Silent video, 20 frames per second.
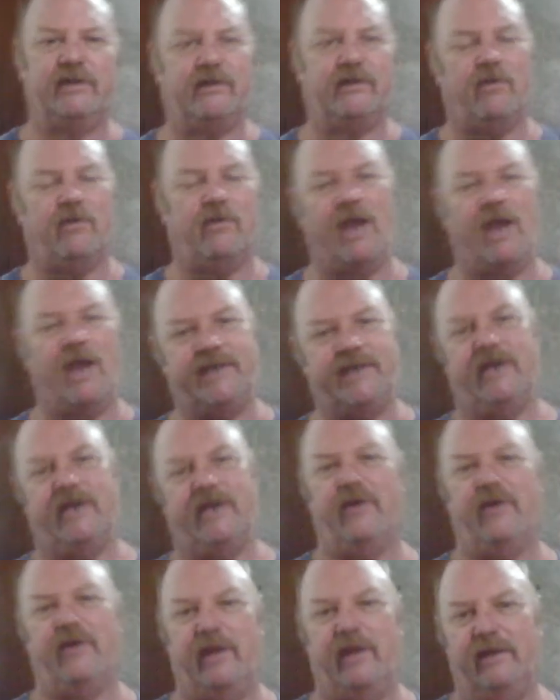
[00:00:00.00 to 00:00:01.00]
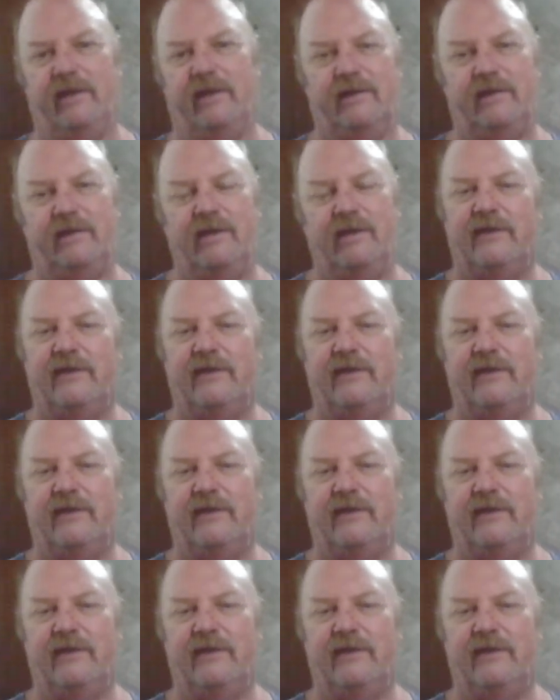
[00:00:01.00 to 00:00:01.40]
criteria.